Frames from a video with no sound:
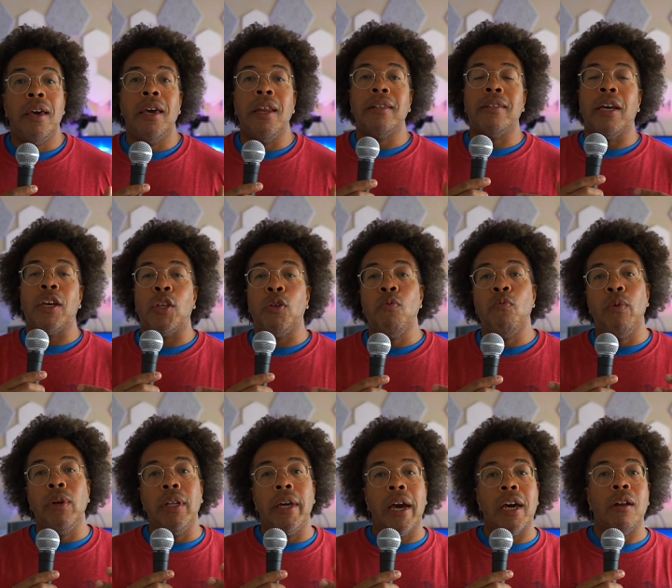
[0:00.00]
it's like you
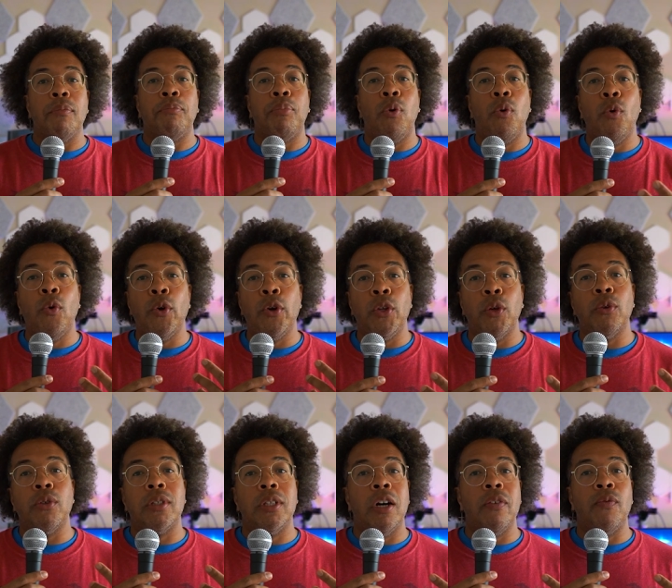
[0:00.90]
really gotta pull
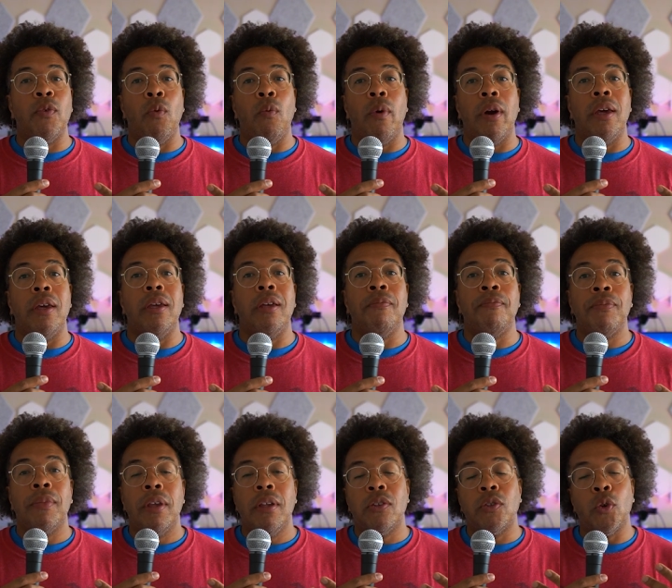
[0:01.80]
yourself away
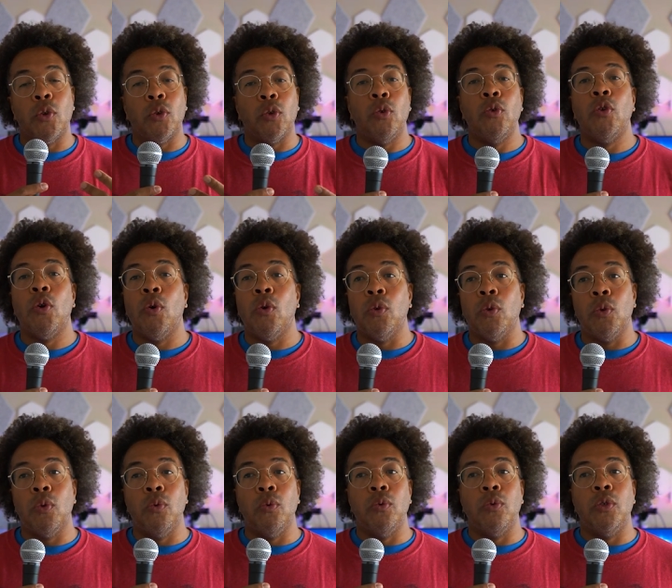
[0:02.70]
so you don't
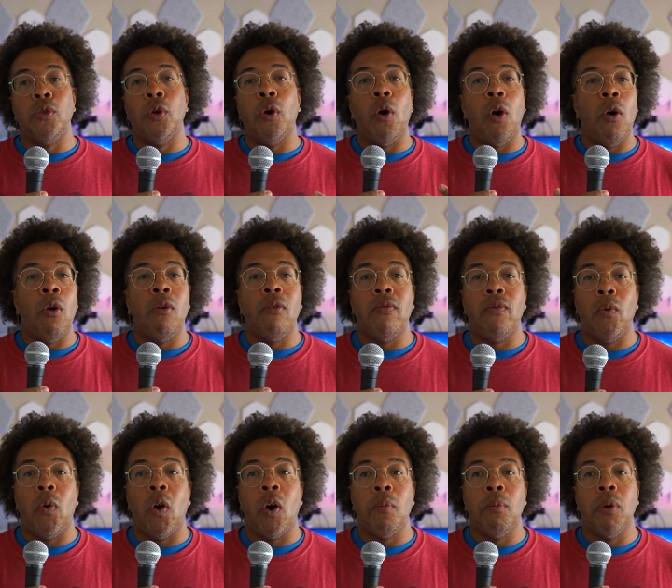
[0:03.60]
lose your own
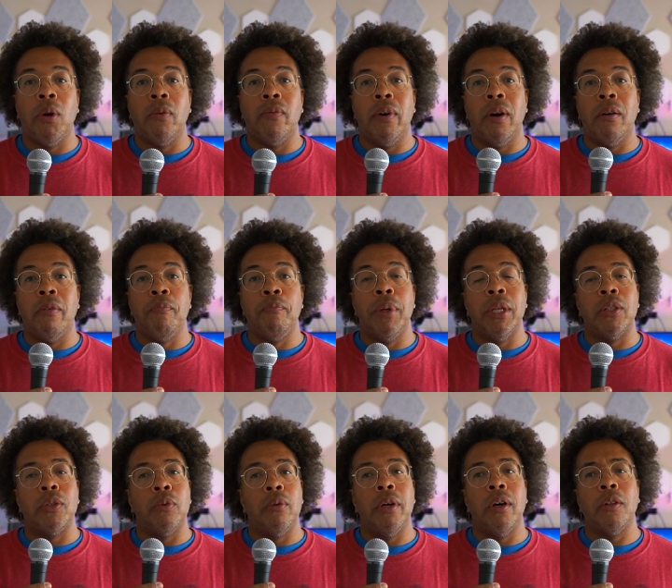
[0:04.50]
form of, of
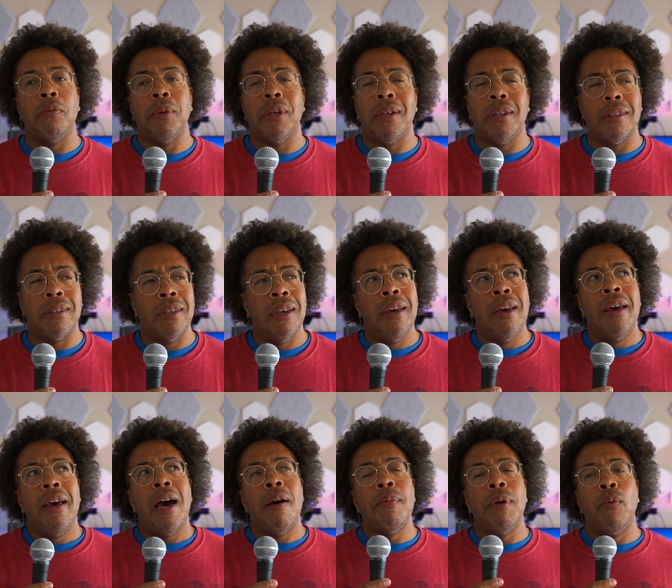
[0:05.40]
mental health. Because
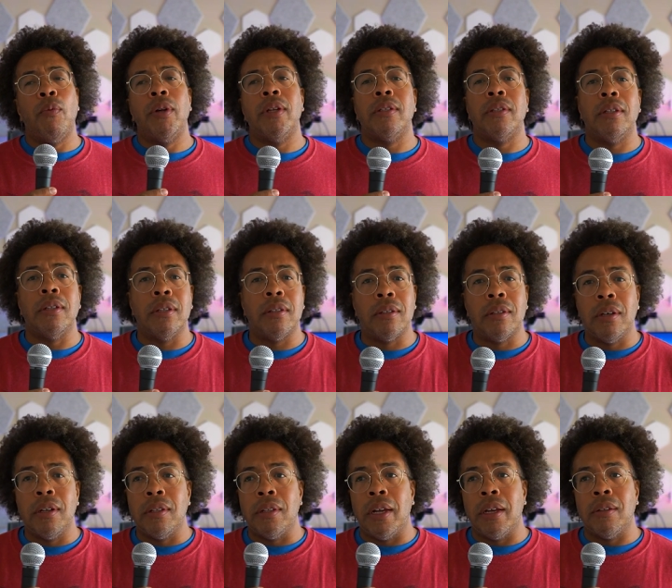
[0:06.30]
I mean, what is it?
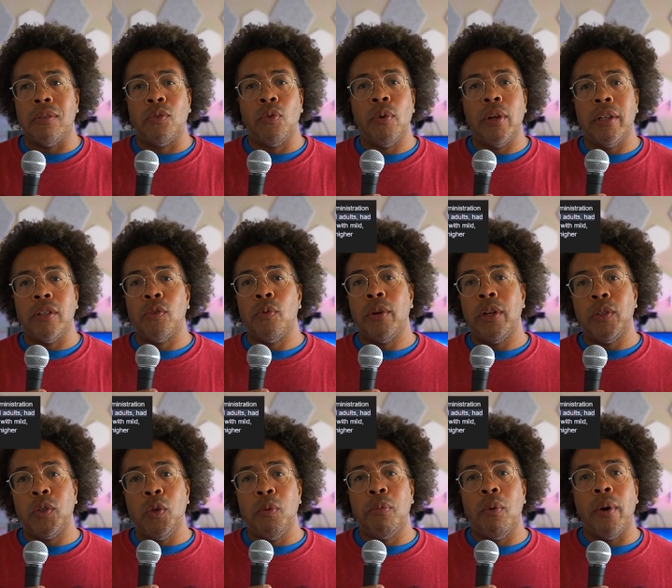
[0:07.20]
Study like 20 it's
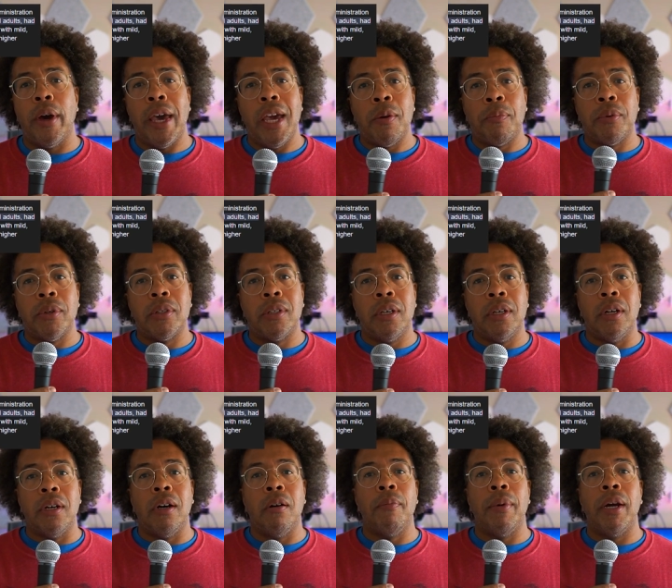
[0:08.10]

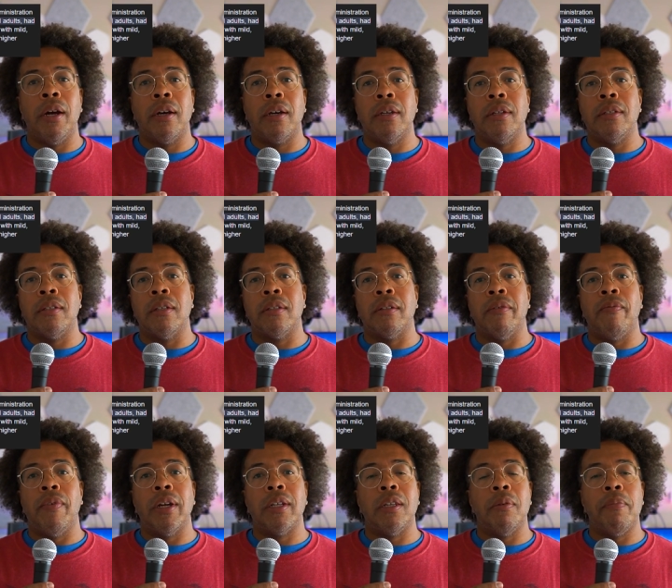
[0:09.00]
22.8% Americans that's
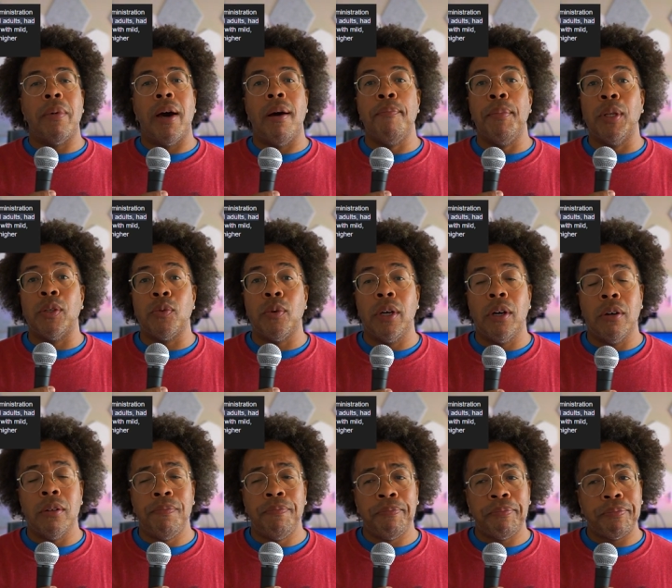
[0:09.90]
affected by mental
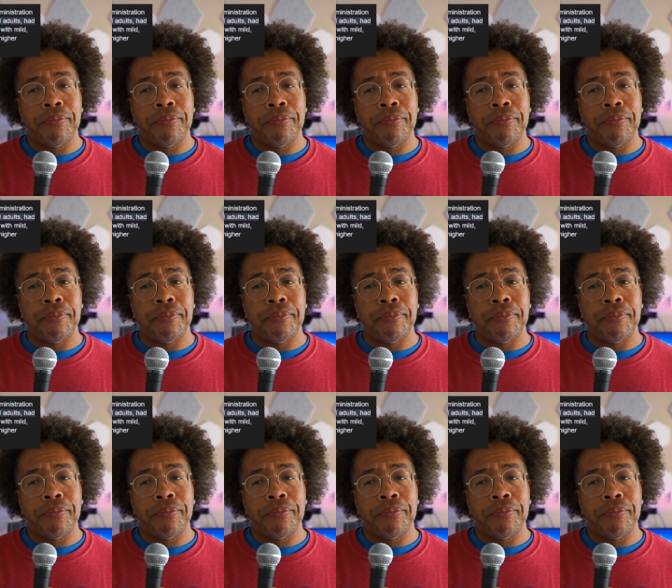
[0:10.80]
health